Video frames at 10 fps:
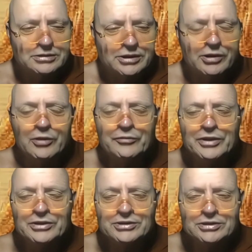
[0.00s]
the
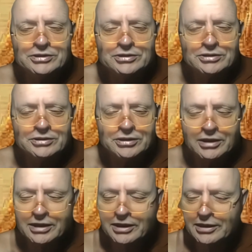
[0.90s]
obvious
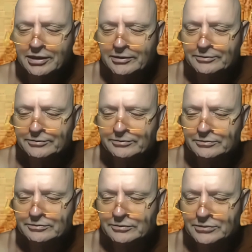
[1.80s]

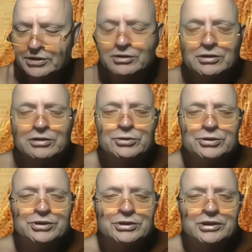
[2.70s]
um,
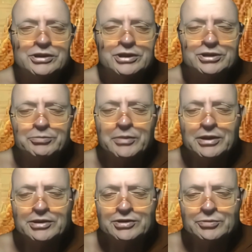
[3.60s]
conclusion that these
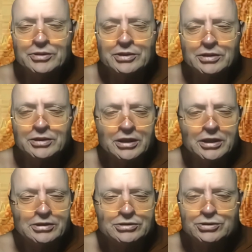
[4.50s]
monks were
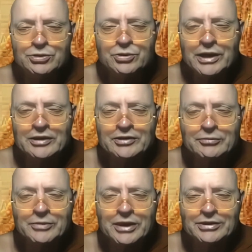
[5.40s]
drawn out of
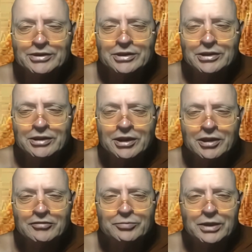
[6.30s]
monastic
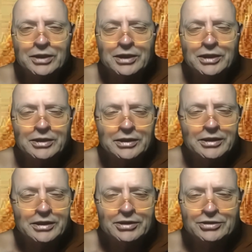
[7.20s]
life by
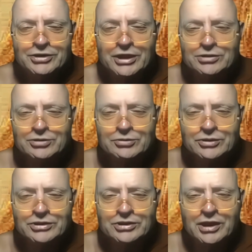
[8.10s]
sexual
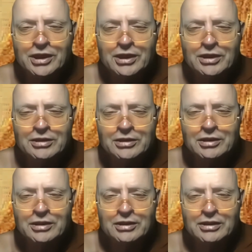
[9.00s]
desire.
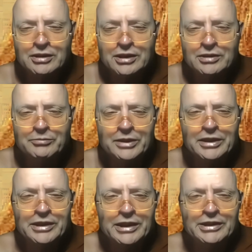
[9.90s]
In
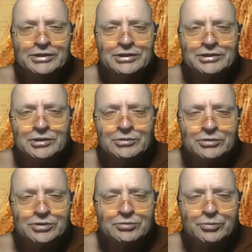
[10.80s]
many cases, it
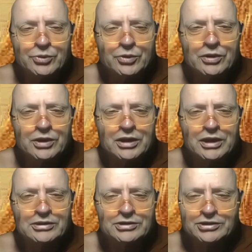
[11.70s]
was more
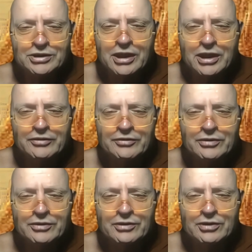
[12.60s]
desire
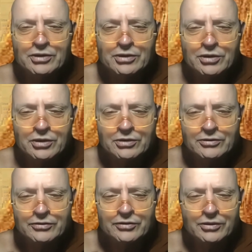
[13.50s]
for,
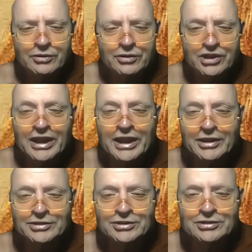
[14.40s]
for
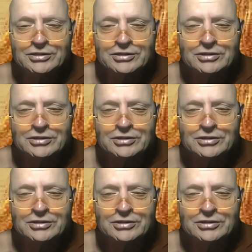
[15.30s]
connection